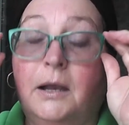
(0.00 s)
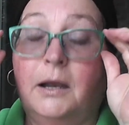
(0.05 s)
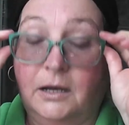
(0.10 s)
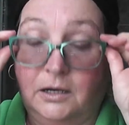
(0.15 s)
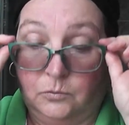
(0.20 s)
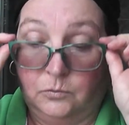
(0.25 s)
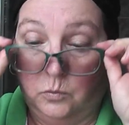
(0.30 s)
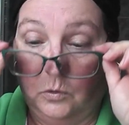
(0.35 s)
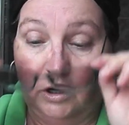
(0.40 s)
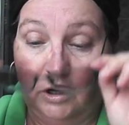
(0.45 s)

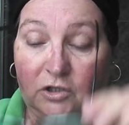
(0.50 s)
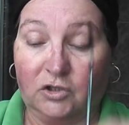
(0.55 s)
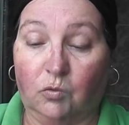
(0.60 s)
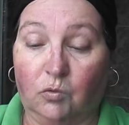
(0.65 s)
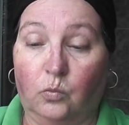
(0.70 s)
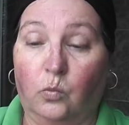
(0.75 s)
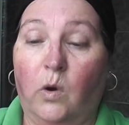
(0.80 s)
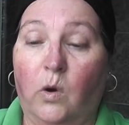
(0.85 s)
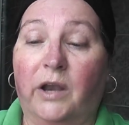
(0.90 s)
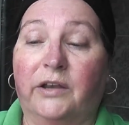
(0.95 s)
It works
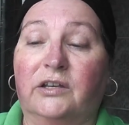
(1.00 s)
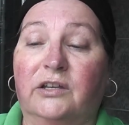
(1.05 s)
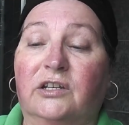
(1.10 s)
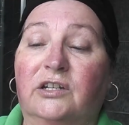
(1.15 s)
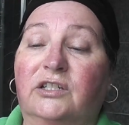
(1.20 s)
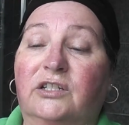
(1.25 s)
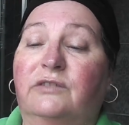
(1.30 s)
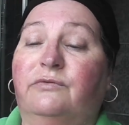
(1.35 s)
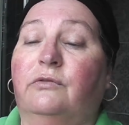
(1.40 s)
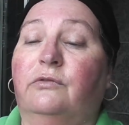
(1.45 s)

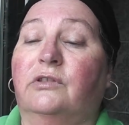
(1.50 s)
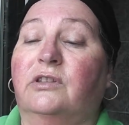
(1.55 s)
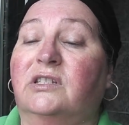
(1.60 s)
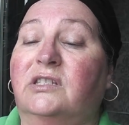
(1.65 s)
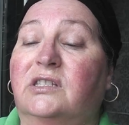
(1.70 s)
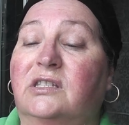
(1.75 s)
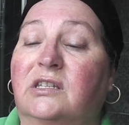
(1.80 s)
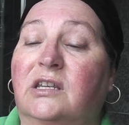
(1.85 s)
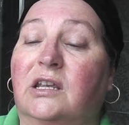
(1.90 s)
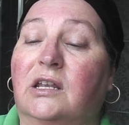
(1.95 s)
wonders for the
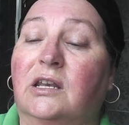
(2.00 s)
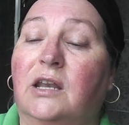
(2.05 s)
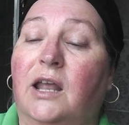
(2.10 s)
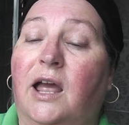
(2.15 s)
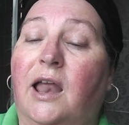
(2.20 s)
skin.